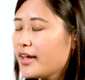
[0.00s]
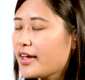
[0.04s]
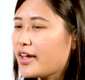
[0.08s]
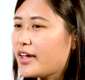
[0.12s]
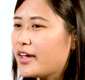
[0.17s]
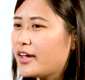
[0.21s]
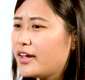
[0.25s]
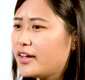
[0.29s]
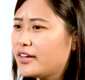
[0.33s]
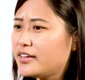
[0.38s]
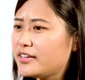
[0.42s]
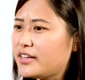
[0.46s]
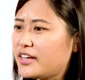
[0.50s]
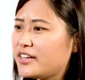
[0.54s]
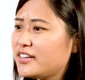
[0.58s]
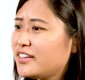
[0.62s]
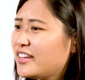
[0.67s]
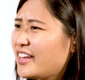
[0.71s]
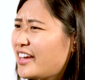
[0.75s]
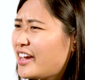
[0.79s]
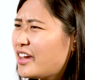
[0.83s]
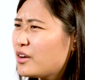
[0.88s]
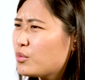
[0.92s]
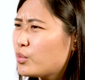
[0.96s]
And in
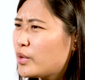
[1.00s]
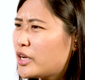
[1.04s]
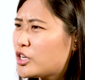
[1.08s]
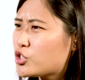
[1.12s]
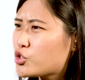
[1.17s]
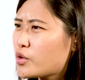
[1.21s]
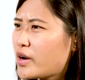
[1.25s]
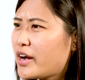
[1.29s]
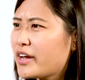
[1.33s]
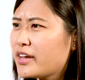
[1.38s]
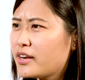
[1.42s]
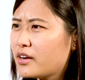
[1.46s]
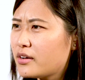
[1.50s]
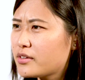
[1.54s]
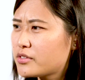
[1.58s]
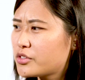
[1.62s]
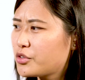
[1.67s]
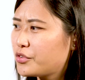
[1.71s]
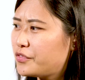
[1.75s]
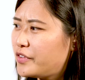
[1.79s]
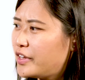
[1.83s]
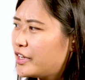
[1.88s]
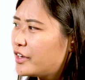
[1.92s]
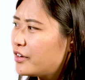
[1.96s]
the end, we try and also
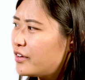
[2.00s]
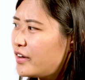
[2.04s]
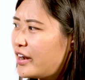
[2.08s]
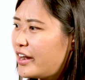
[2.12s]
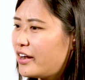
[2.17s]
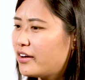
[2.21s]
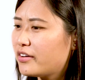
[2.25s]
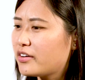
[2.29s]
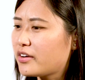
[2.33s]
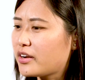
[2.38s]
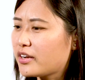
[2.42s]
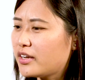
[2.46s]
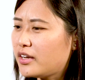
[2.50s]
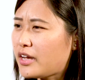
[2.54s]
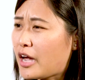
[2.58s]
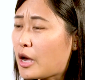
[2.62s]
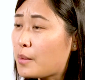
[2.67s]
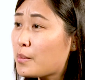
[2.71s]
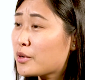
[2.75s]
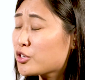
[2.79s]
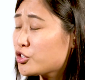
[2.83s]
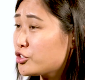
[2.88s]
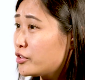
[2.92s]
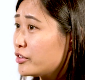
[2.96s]
figure out how
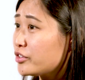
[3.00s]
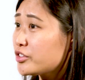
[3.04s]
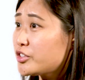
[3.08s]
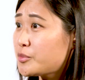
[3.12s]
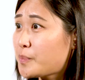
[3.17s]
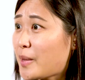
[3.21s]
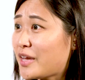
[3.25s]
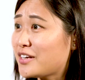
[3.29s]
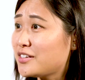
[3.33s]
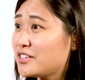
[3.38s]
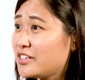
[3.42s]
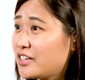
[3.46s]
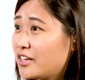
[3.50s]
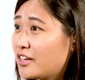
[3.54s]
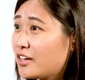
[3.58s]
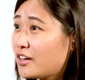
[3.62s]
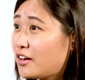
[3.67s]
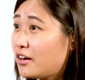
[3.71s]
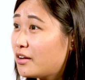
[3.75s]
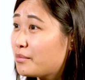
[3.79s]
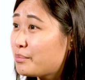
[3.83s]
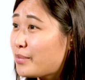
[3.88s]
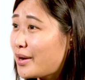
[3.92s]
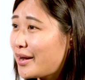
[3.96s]
much they're spending
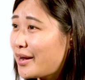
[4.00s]
on